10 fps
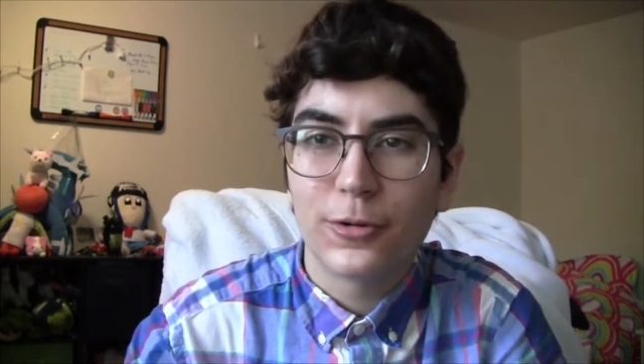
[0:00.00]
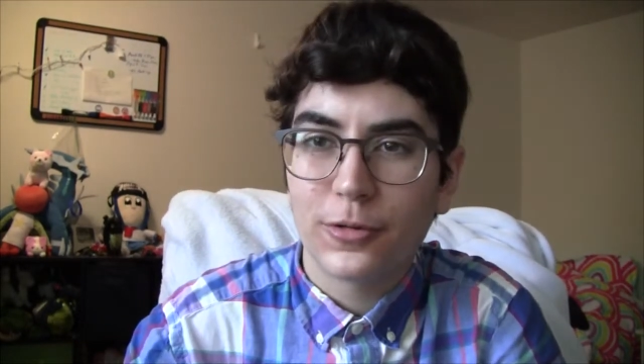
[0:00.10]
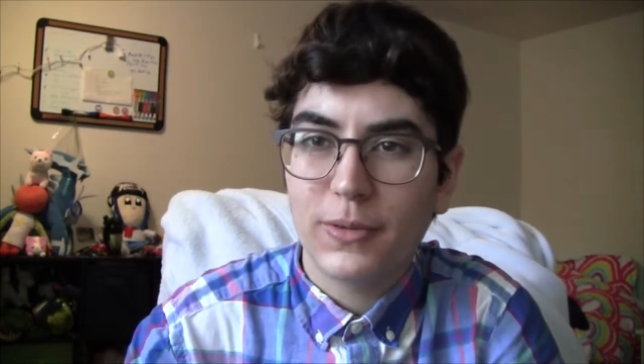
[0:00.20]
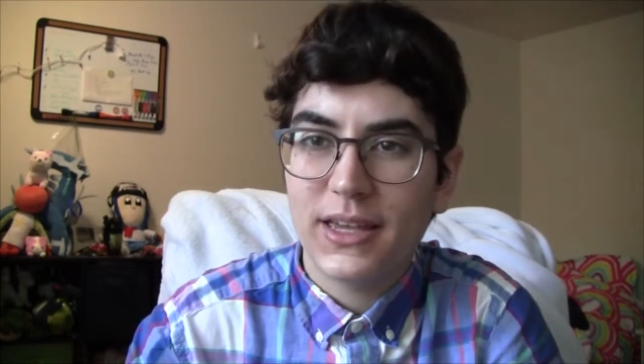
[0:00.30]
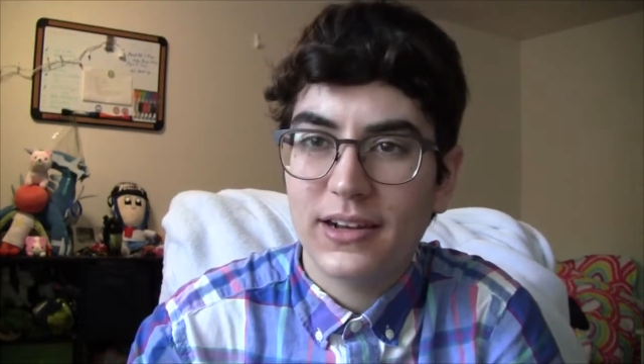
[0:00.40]
or
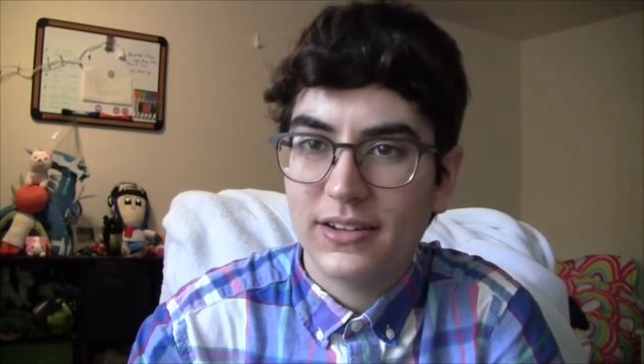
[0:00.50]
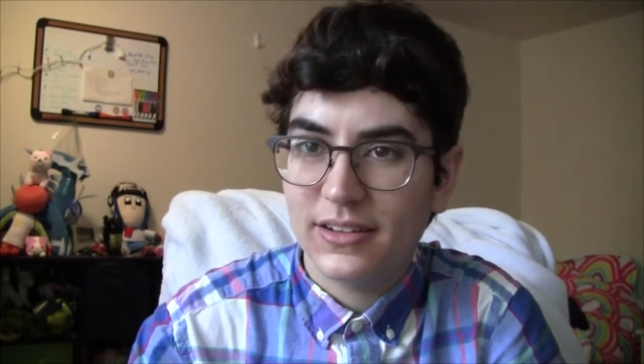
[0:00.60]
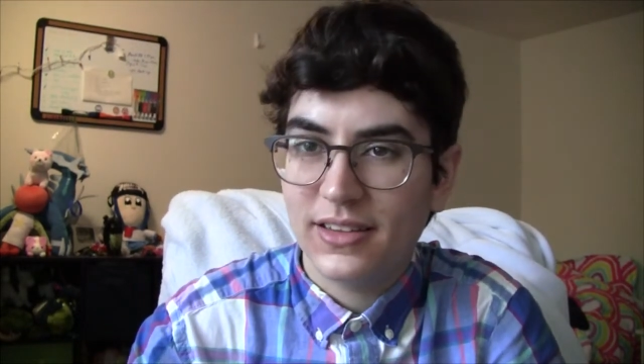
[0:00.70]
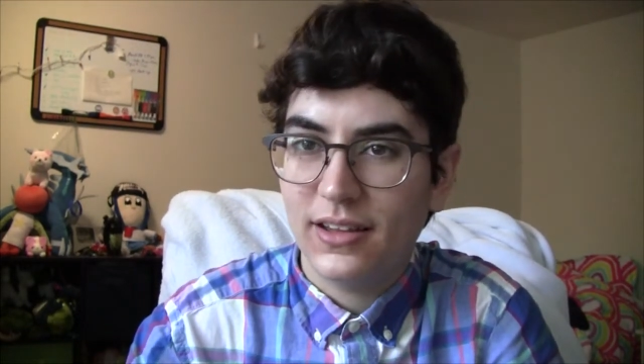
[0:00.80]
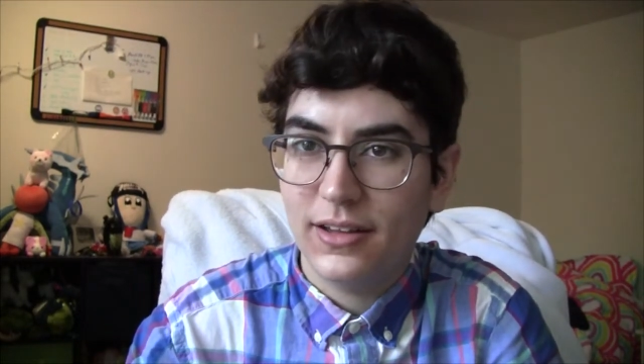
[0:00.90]
the weekend
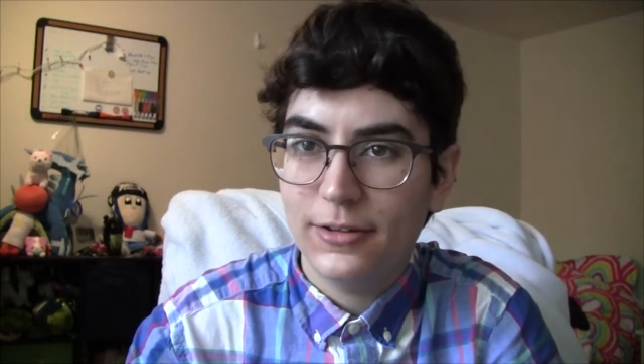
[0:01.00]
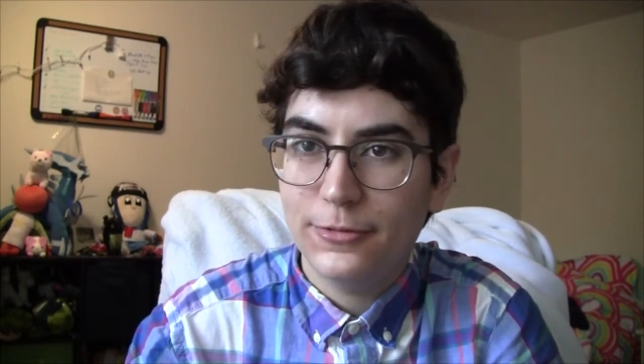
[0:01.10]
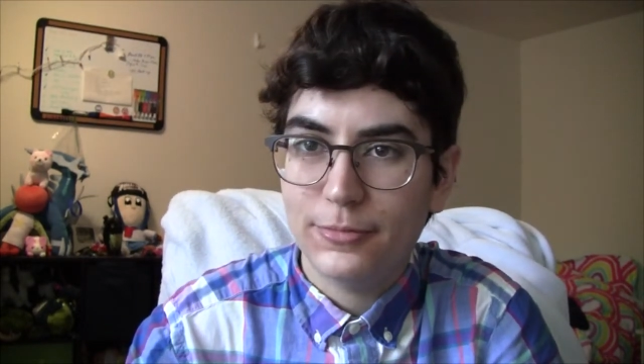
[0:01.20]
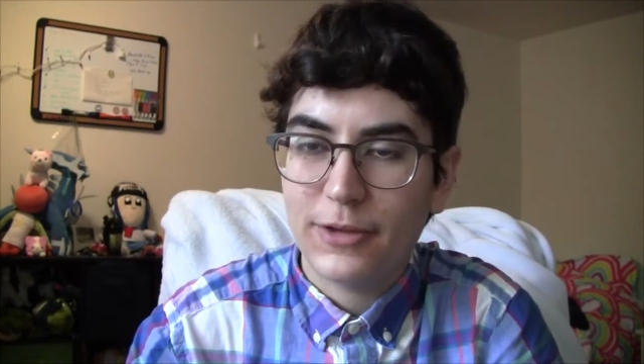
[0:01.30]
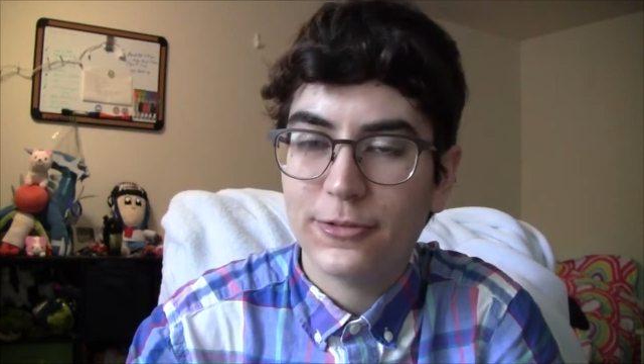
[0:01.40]

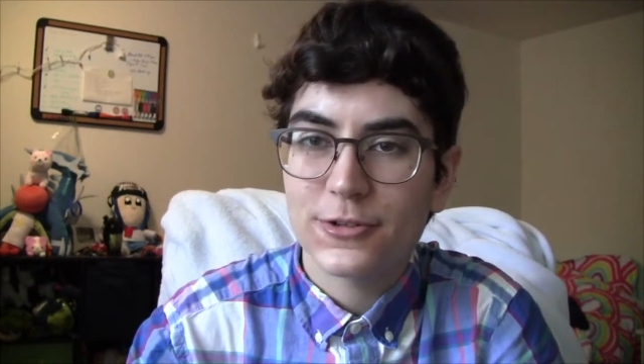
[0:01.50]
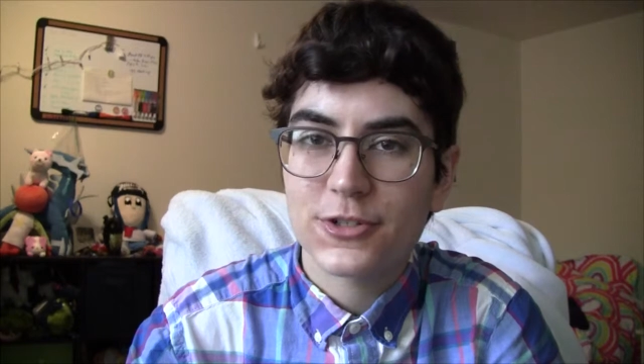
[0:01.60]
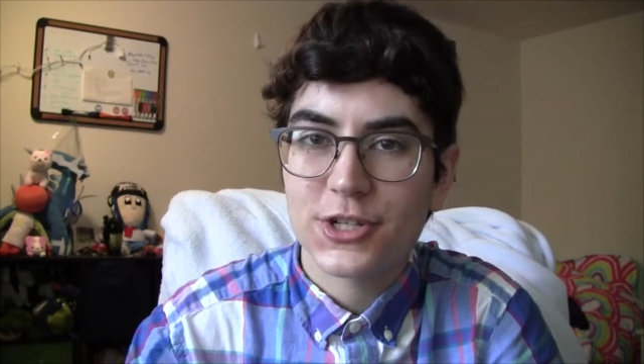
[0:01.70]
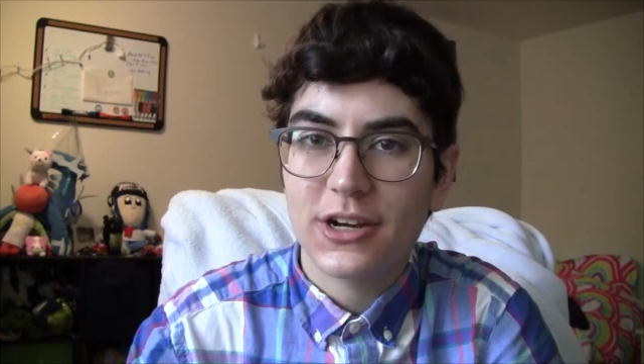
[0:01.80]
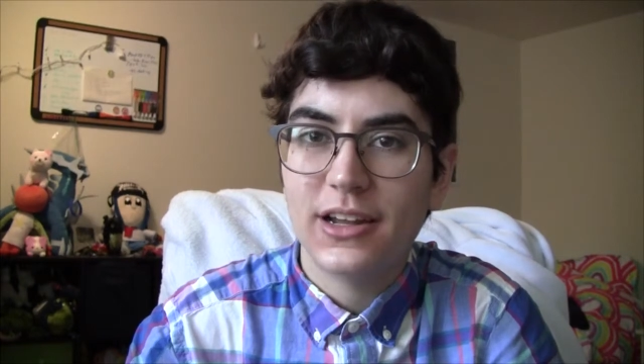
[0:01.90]
of my first
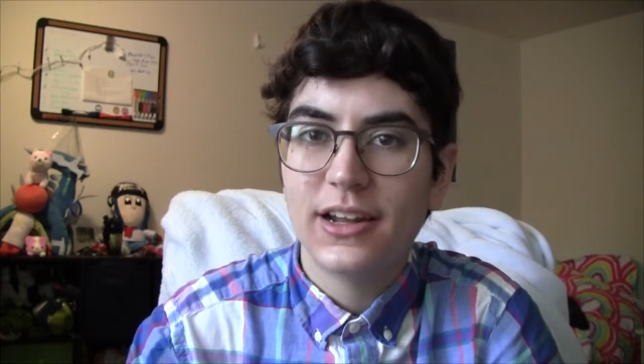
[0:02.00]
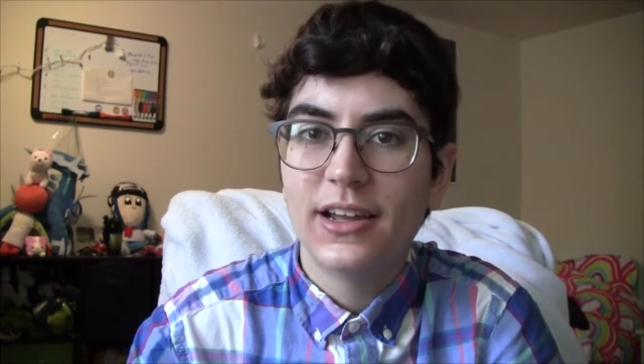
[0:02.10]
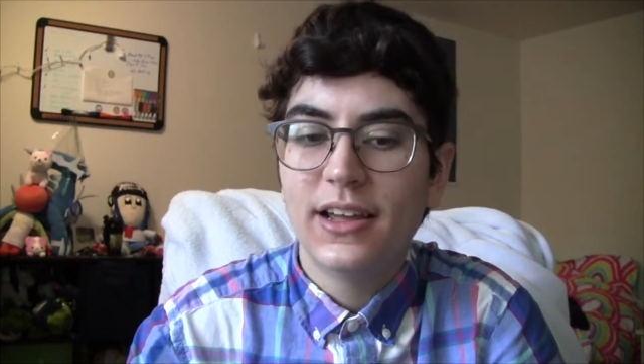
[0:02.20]
shot,